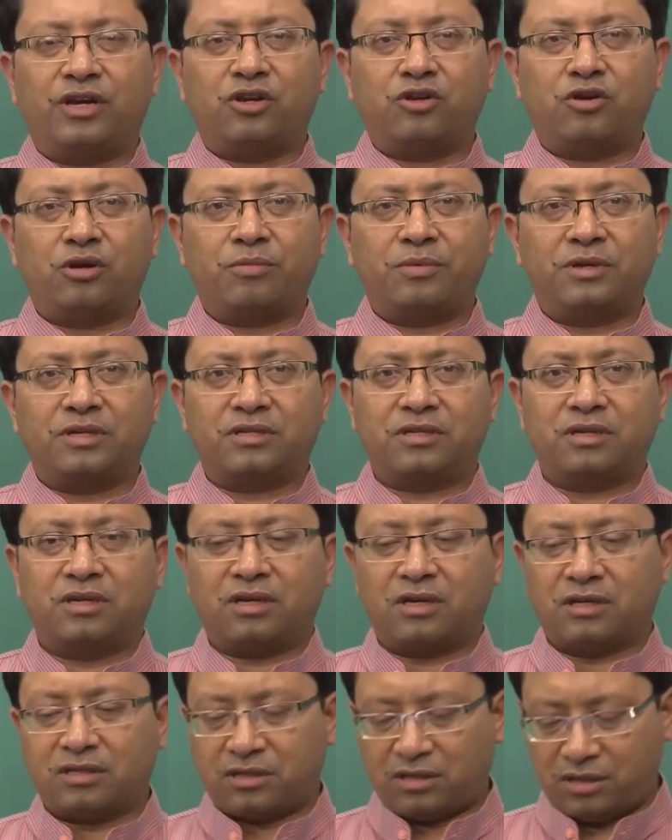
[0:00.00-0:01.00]
you are basically
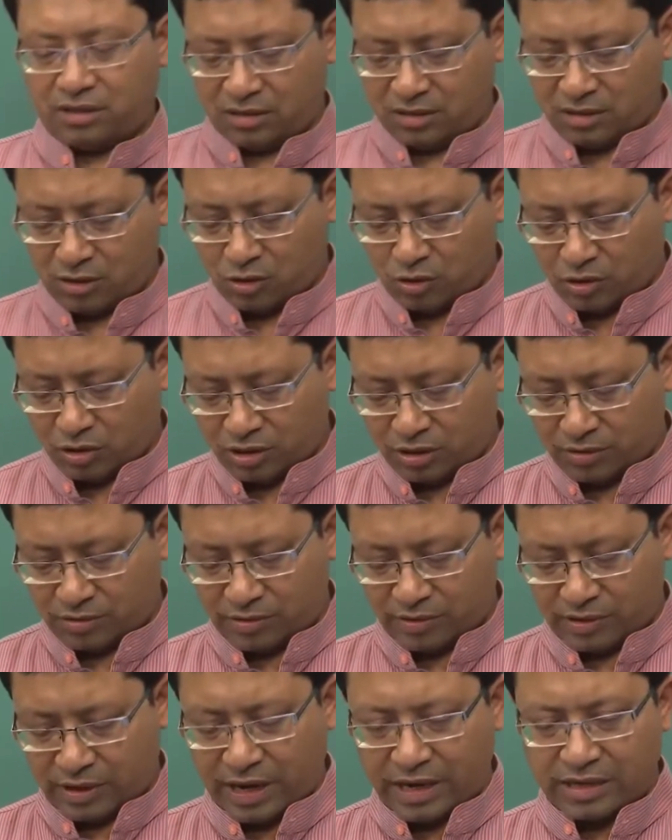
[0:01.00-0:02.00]
considering the concept
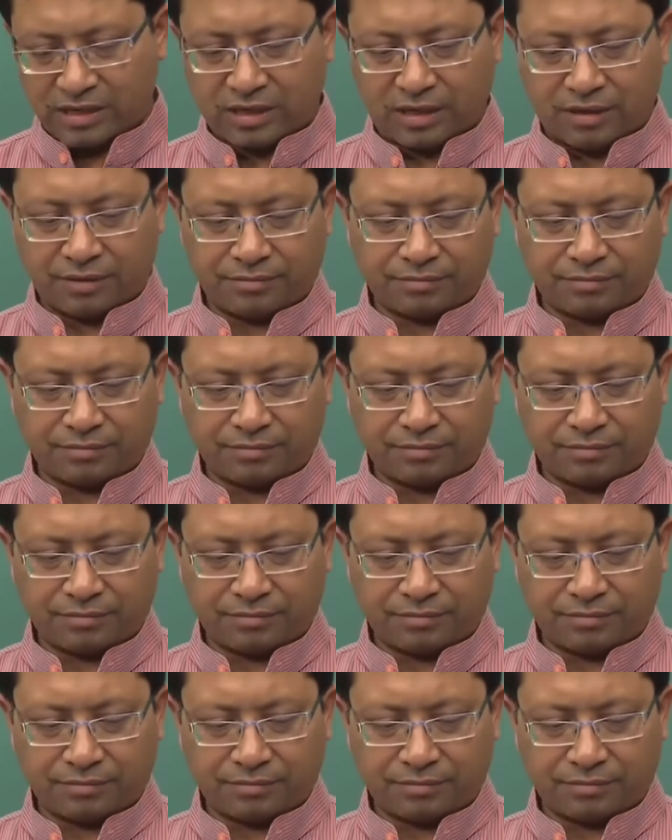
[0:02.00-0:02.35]
of Kaizen.